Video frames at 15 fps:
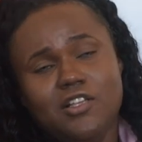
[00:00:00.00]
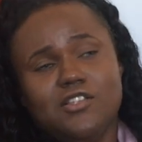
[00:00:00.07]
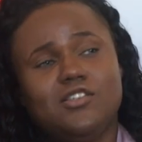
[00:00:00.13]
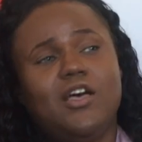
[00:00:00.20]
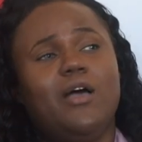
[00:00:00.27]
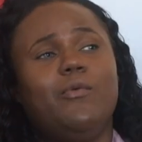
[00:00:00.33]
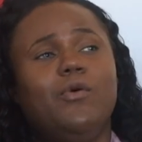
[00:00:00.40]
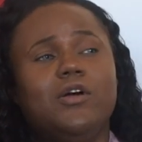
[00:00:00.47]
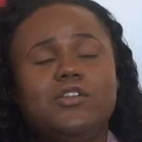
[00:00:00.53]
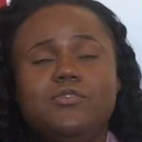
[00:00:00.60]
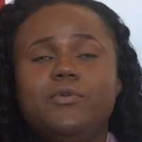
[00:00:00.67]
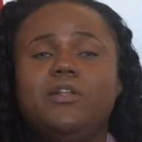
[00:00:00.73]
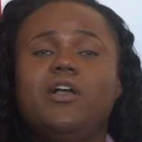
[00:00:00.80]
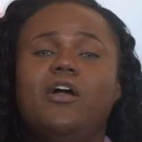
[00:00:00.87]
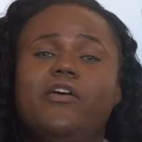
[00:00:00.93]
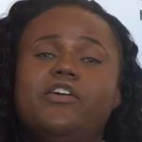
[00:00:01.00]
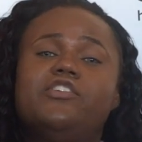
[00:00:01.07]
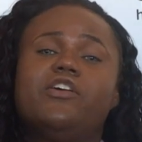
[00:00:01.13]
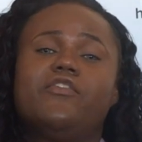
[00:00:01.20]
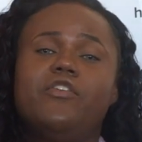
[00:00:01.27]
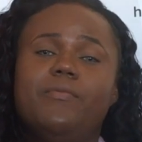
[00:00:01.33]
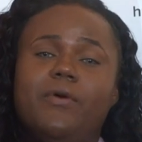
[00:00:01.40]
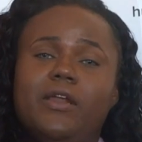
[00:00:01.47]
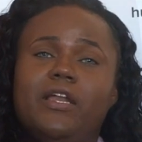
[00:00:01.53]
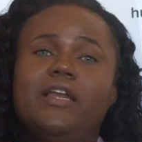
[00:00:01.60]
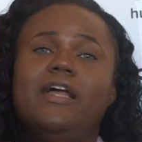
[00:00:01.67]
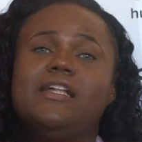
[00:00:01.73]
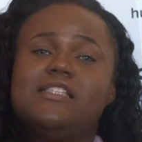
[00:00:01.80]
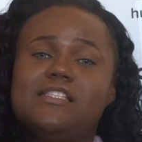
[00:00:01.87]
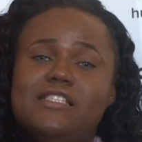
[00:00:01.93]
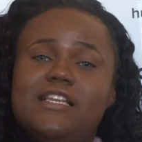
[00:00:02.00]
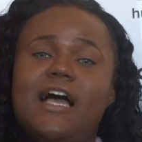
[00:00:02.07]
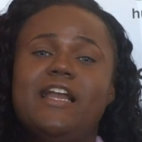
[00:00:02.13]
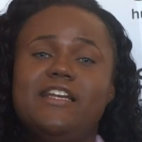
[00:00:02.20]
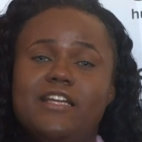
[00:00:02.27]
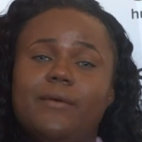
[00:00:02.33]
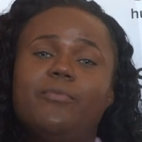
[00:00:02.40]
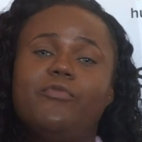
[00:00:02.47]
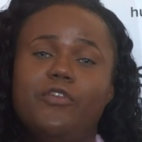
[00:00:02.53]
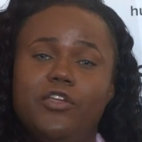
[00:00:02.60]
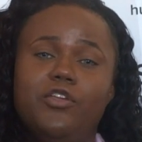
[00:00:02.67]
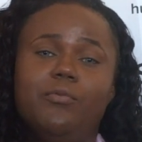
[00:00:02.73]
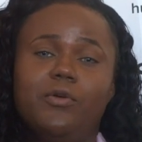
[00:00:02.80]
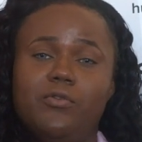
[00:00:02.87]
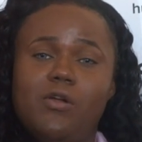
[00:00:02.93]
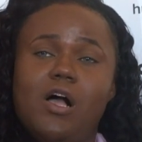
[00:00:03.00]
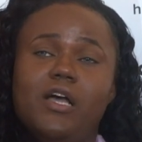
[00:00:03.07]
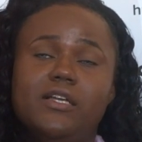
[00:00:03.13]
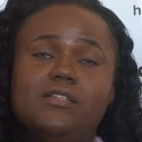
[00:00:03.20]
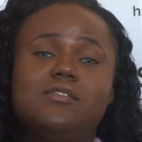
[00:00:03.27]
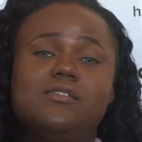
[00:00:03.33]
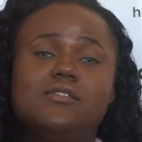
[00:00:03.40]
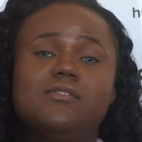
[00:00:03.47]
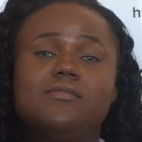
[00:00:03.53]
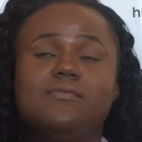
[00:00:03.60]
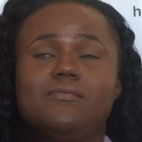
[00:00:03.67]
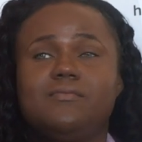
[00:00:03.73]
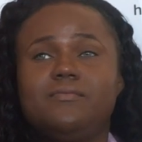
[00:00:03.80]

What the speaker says: So I want to encourage everybody, let's stand up for human rights.